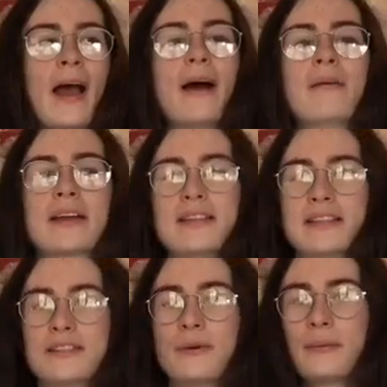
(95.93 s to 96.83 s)
how I get
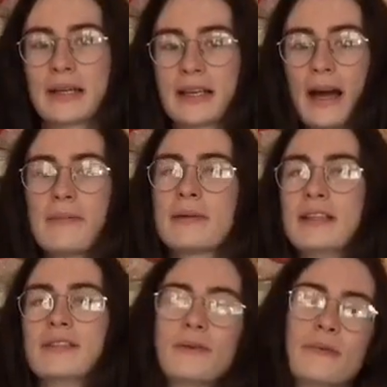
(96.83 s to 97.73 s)
this into a wig cap
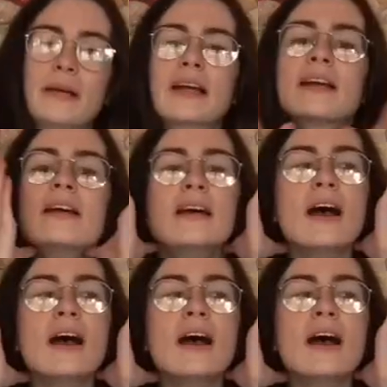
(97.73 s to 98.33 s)
and into a wig,